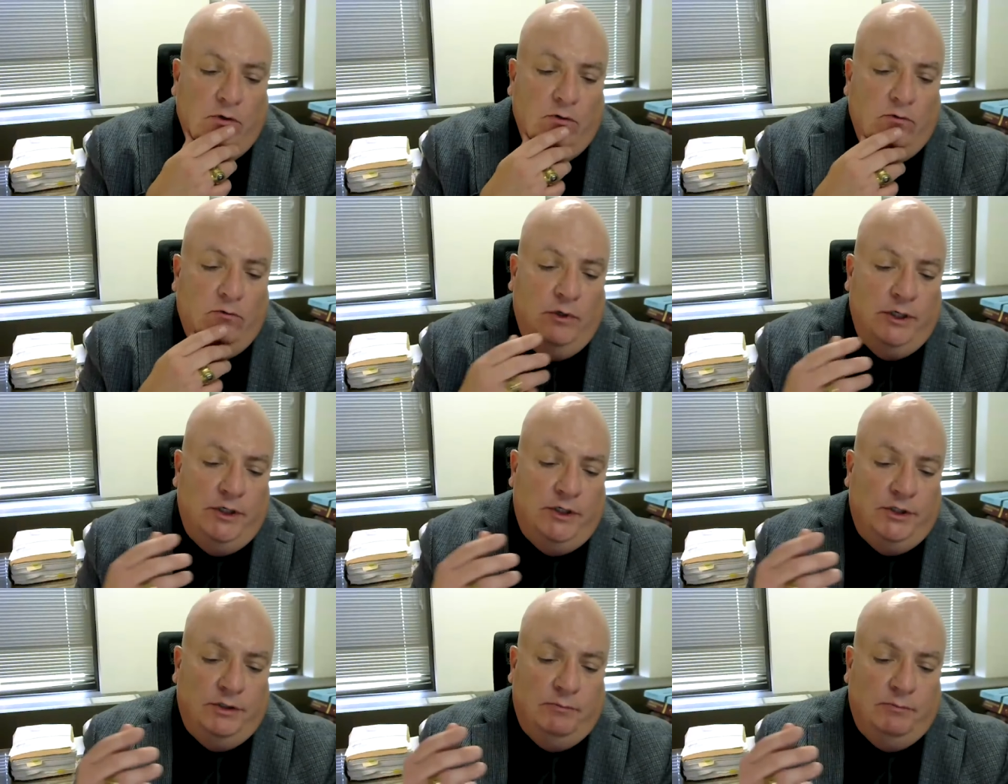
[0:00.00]

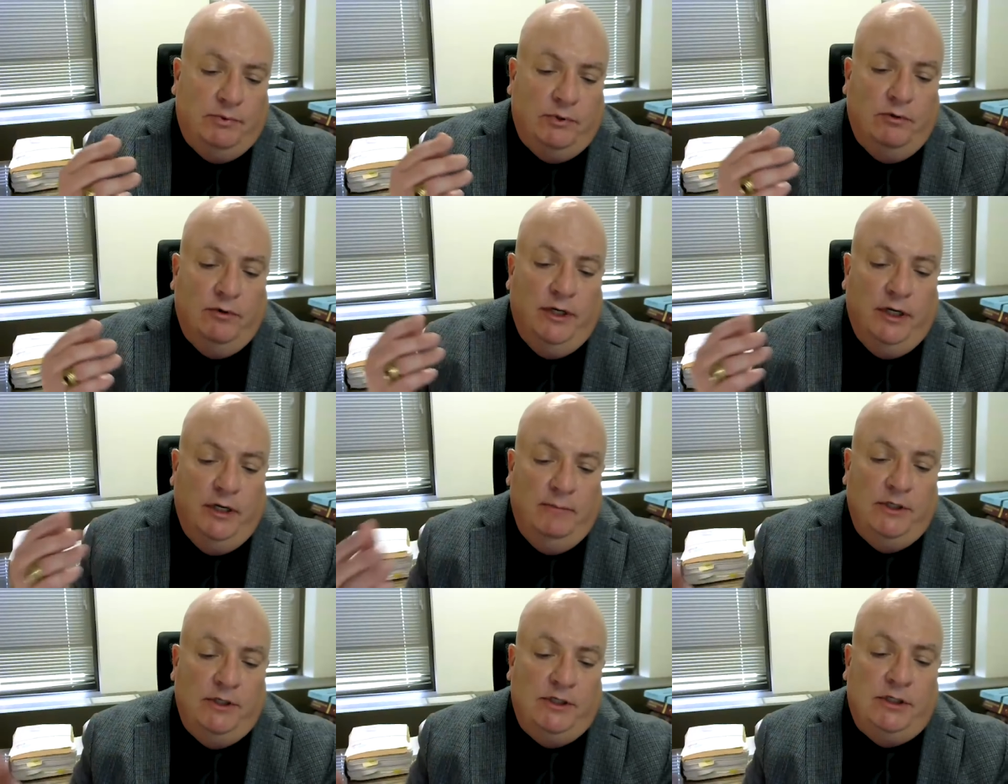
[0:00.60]
which
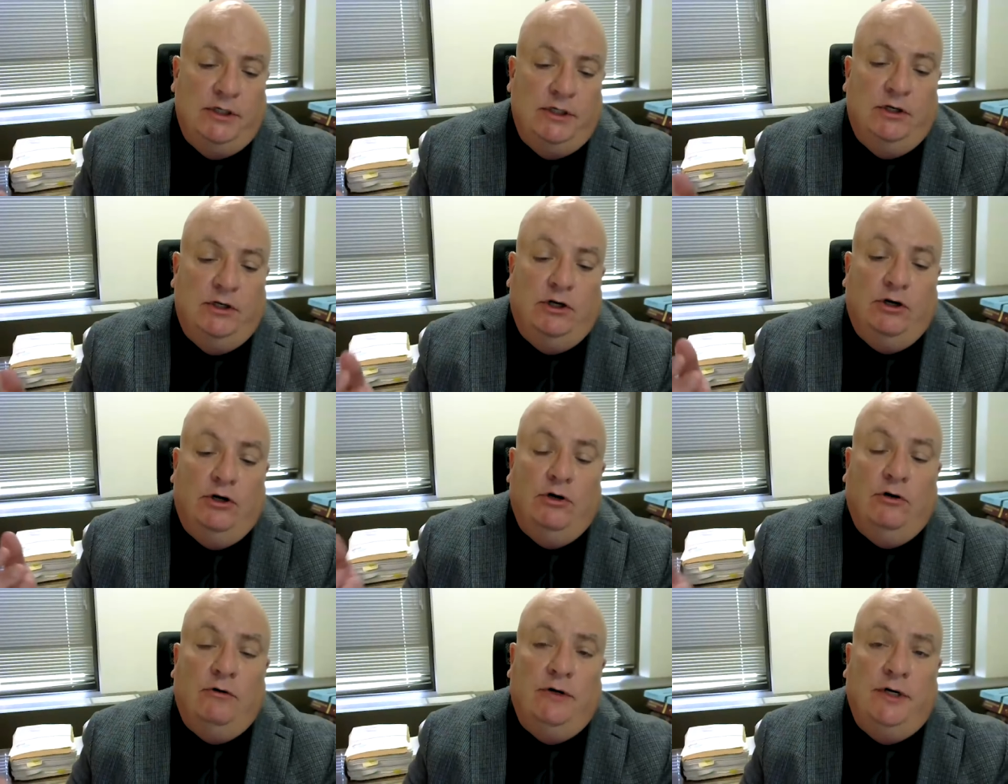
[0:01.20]
prohibits
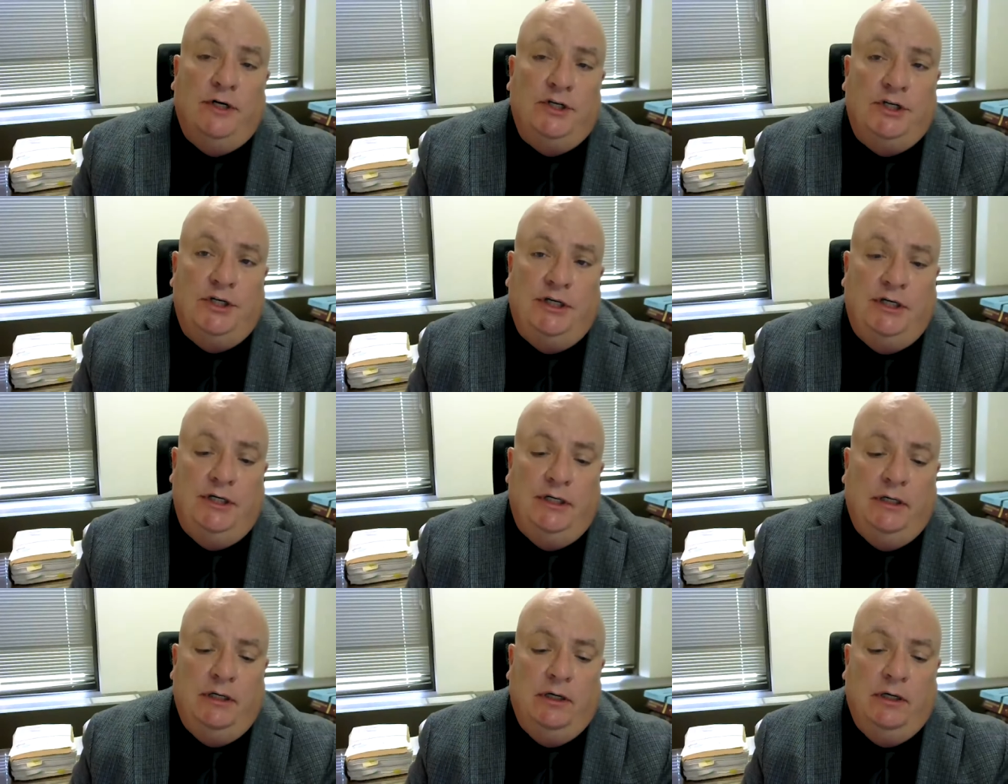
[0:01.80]

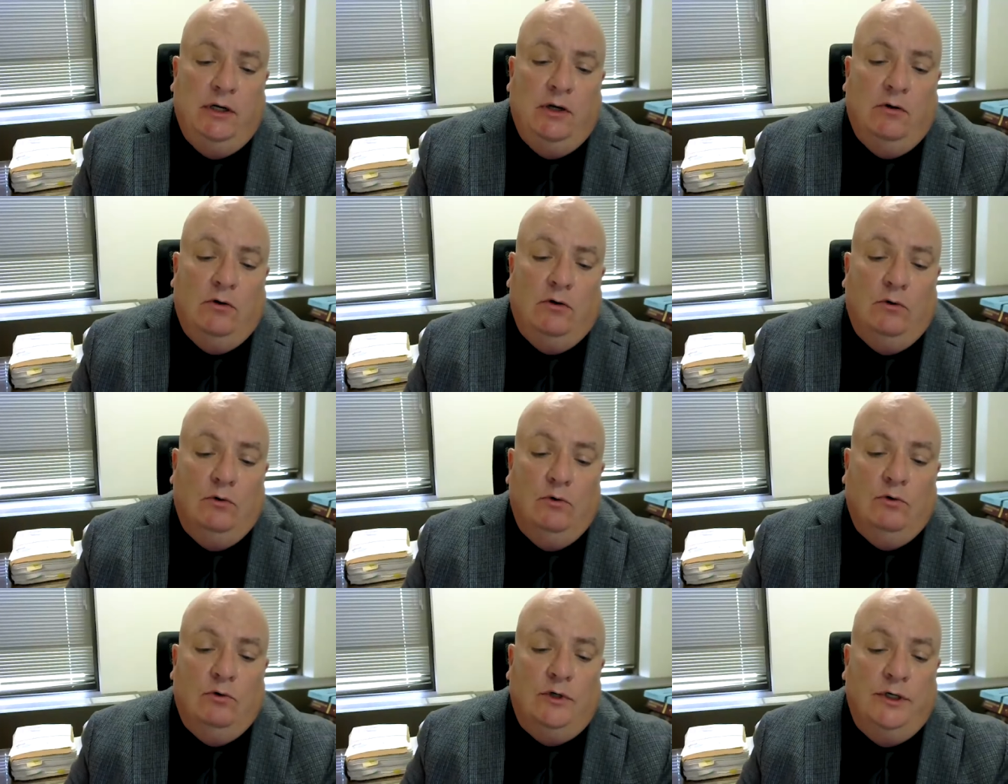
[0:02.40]
encouraging
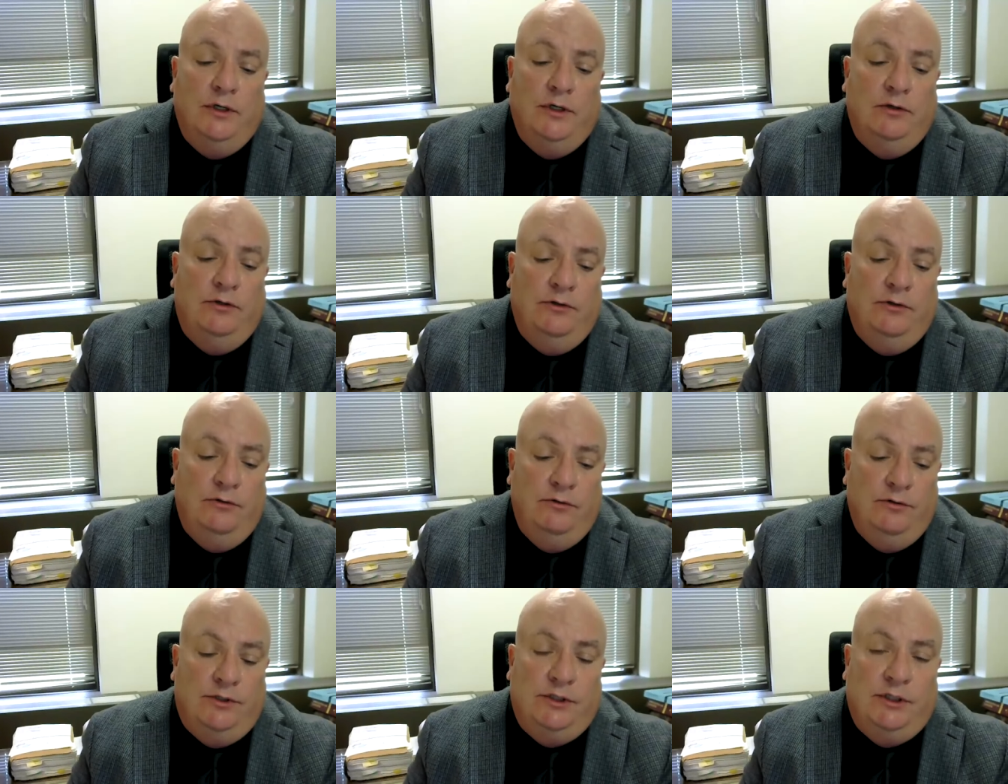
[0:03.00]
or
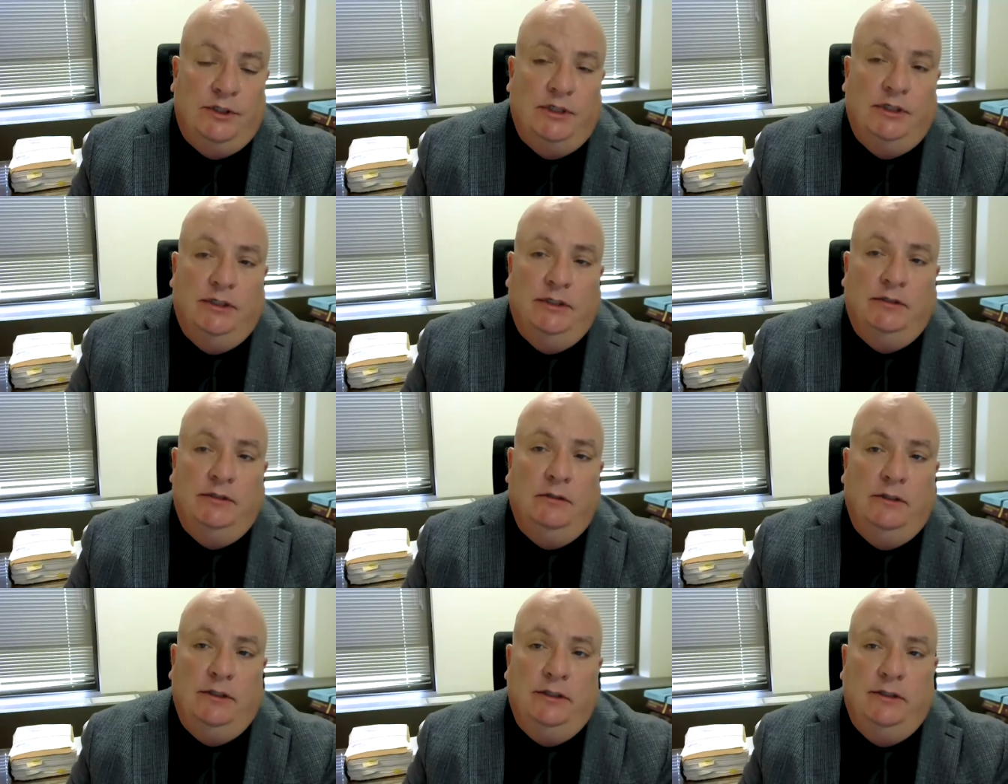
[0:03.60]
inducing
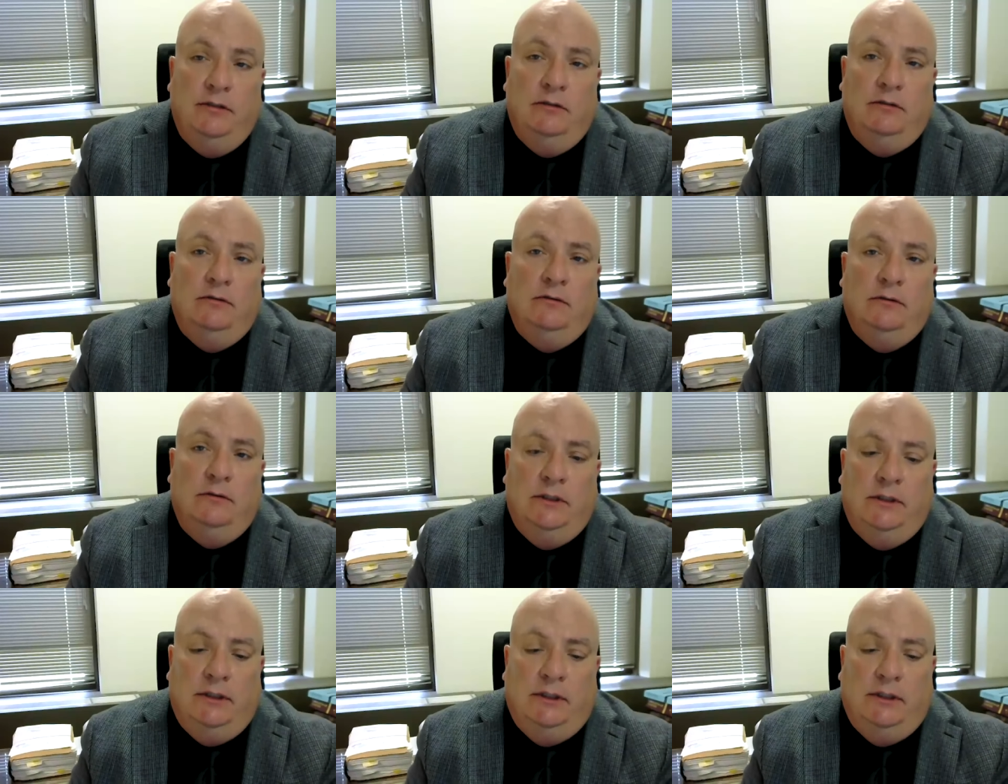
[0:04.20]
illegal
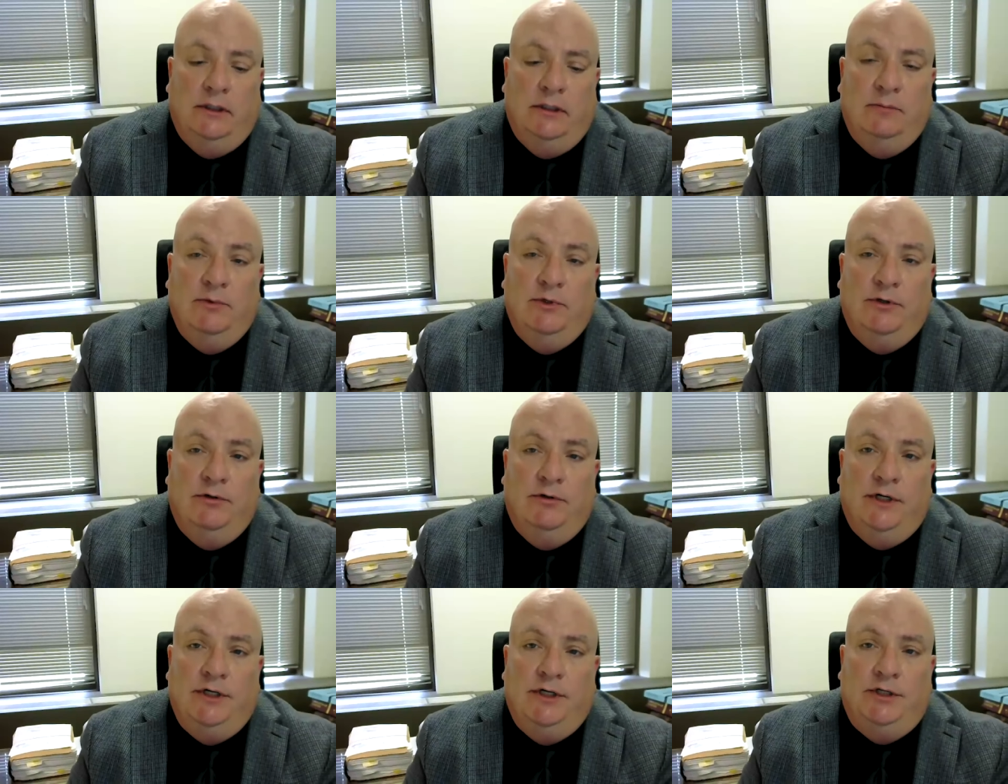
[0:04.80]
uh,
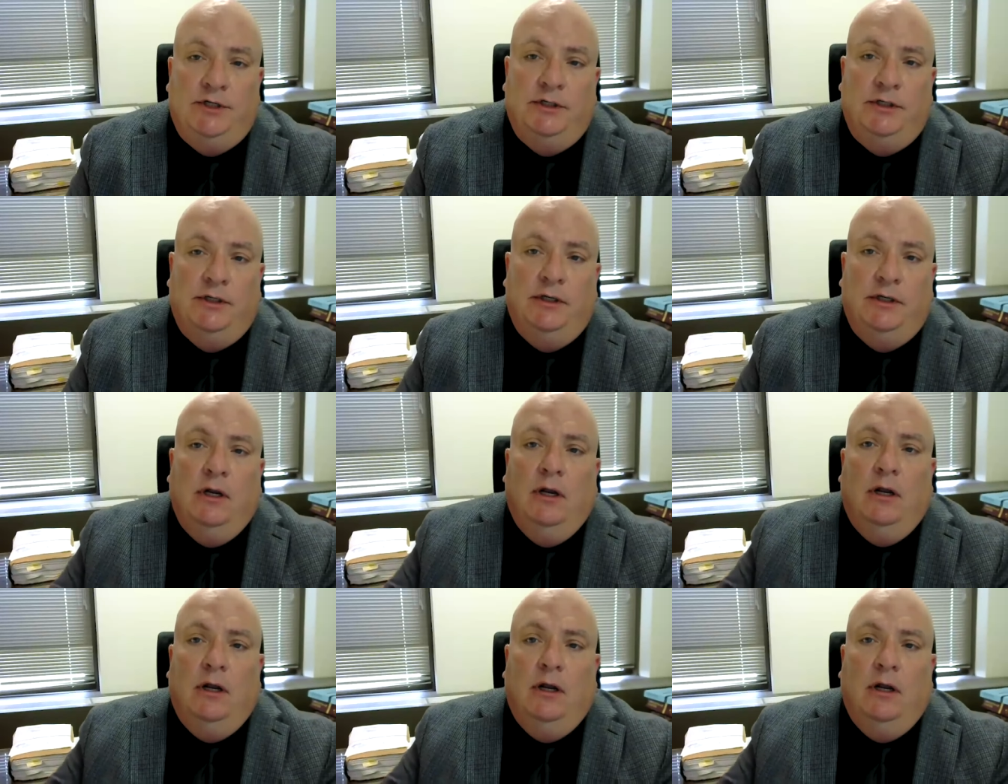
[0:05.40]
immigration